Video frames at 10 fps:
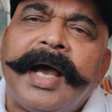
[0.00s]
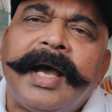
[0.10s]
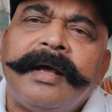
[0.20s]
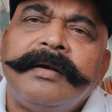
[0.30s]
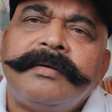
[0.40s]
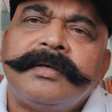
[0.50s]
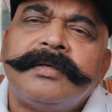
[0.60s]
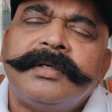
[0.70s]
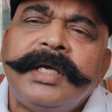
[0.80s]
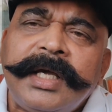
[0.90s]
and
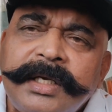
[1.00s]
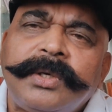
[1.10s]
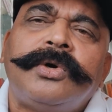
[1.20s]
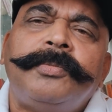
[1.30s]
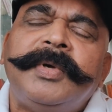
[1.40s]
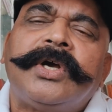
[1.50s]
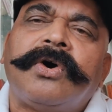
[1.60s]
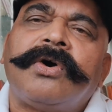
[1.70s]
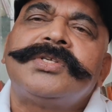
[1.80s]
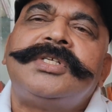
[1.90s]
it could be
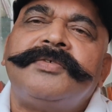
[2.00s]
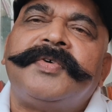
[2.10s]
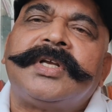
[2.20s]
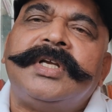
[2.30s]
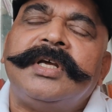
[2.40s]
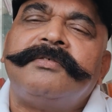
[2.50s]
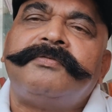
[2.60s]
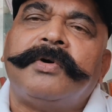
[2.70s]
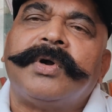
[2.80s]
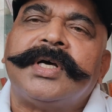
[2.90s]
cost
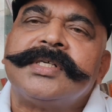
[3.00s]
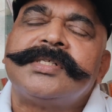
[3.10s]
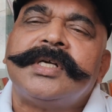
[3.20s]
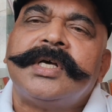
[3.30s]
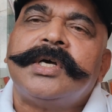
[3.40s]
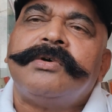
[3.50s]
effective for us